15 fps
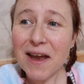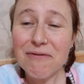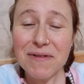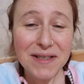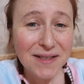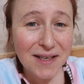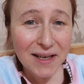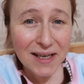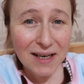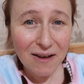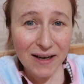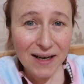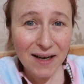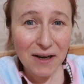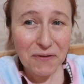There is
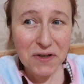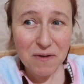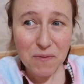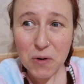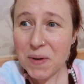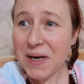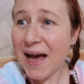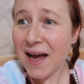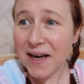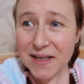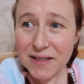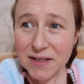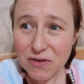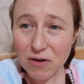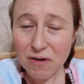daylight left at the moment and
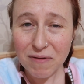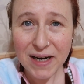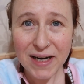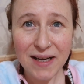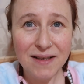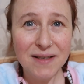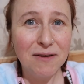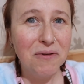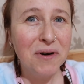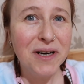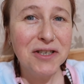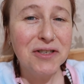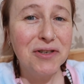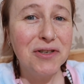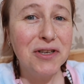it's not raining, so what
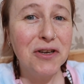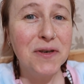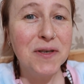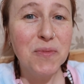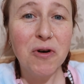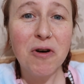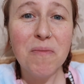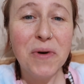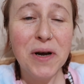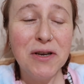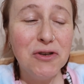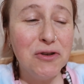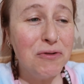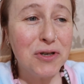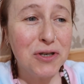I should do is put on my
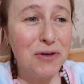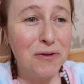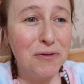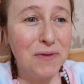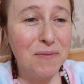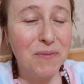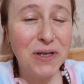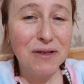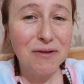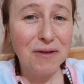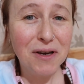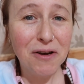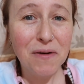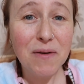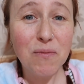new shoes and my new
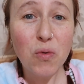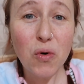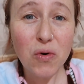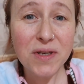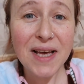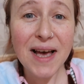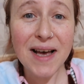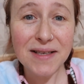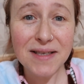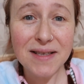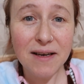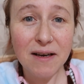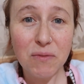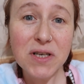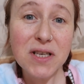coat and walk to
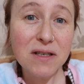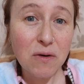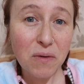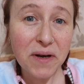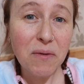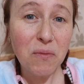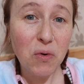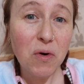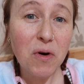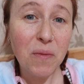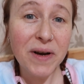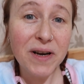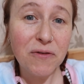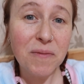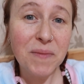Asda, which is quite a walk
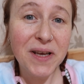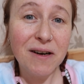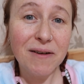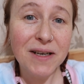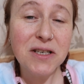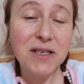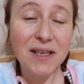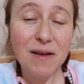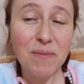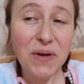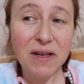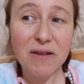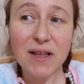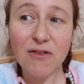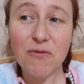away from here actually,
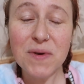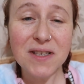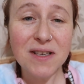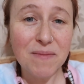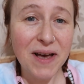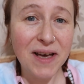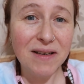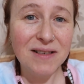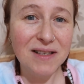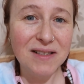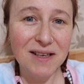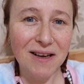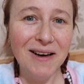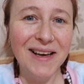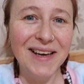but it'll give me some
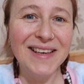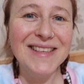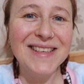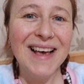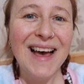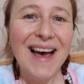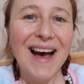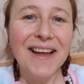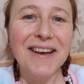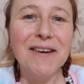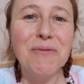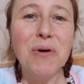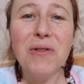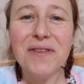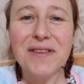exercise. And I
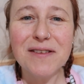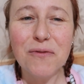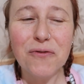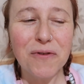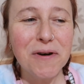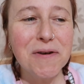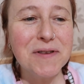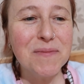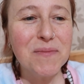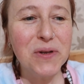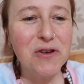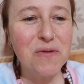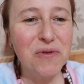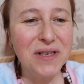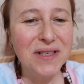want some frozen
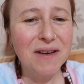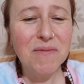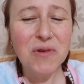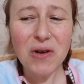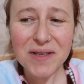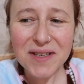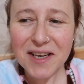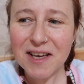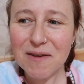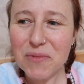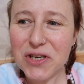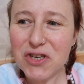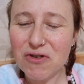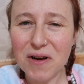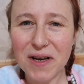blueberries, and I'm not taking
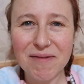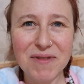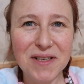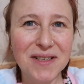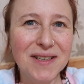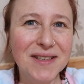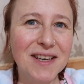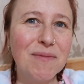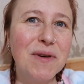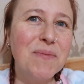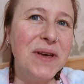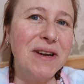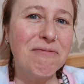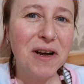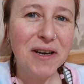my trolley. I'm just going to take my
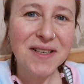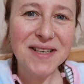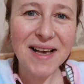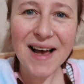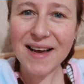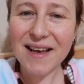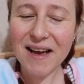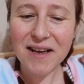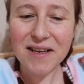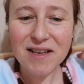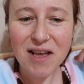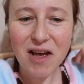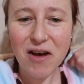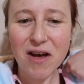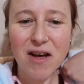big rucksack
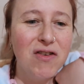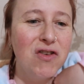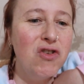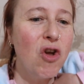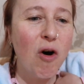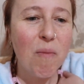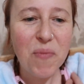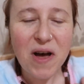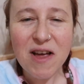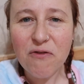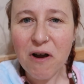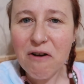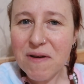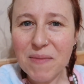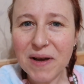and not buy
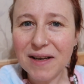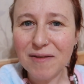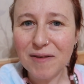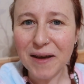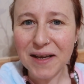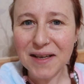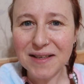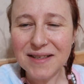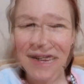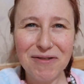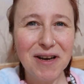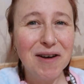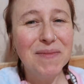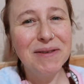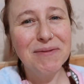very many things. Are
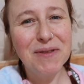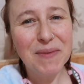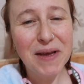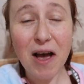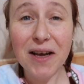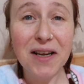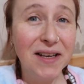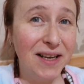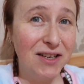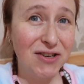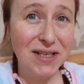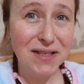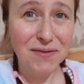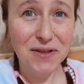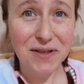you coming with me? I'm going to get
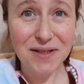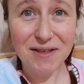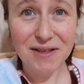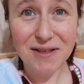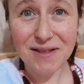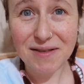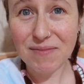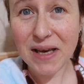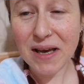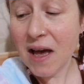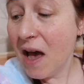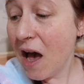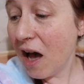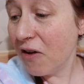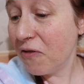dressed first because, yeah,
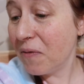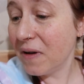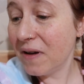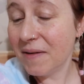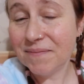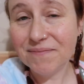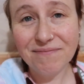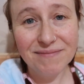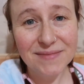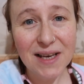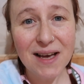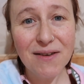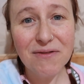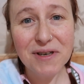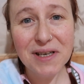I've um
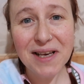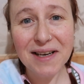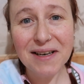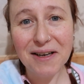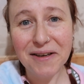I haven't really had